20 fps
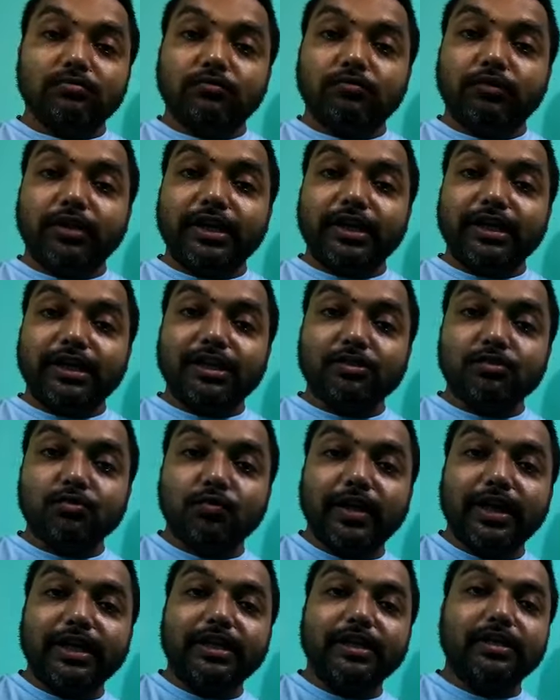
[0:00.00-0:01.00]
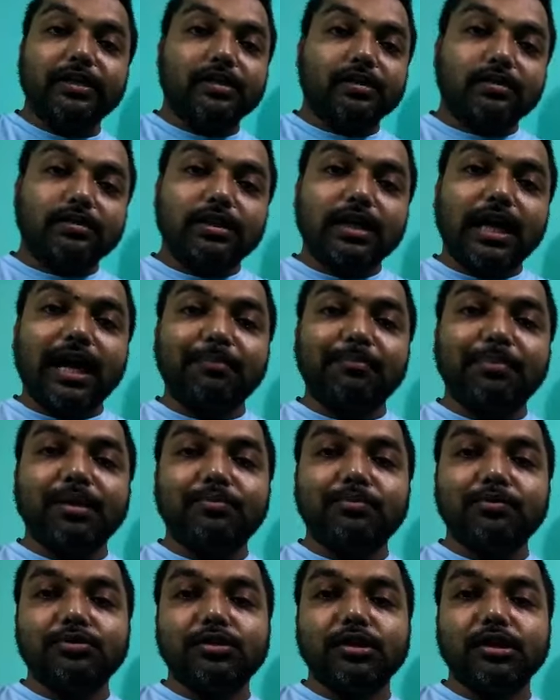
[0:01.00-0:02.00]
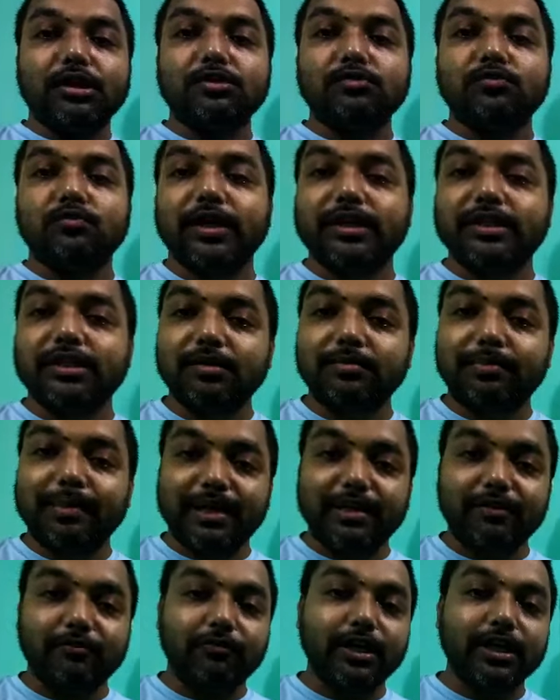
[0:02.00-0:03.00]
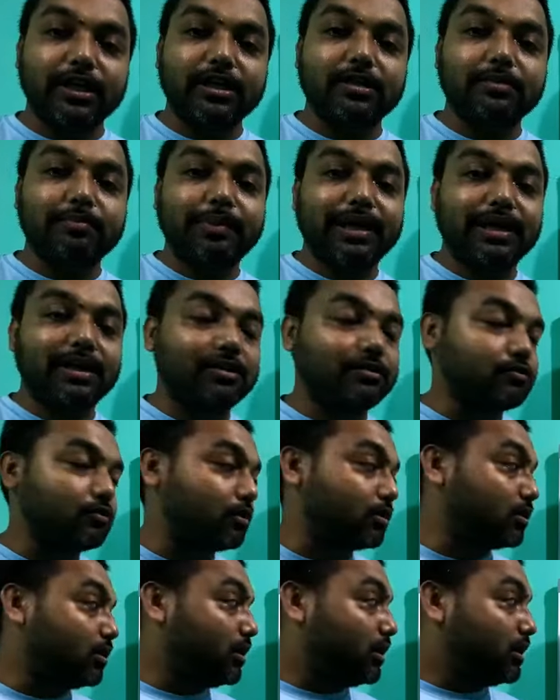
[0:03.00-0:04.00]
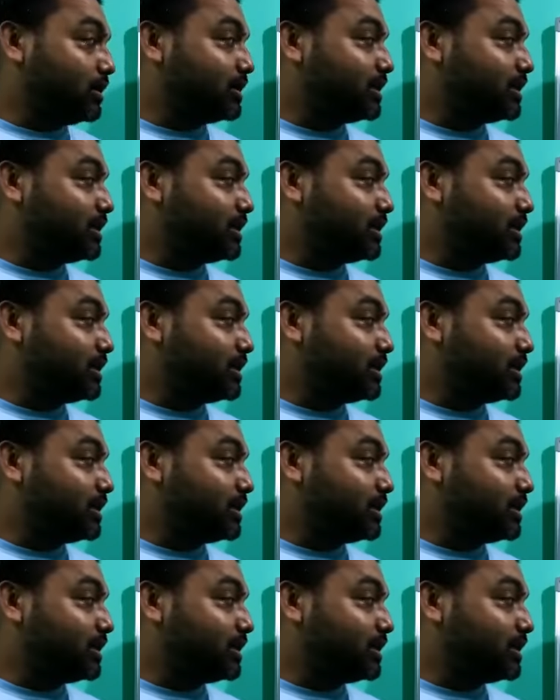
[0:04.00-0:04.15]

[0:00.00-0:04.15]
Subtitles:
when it is weathered, the upper portion is weathered parent rock.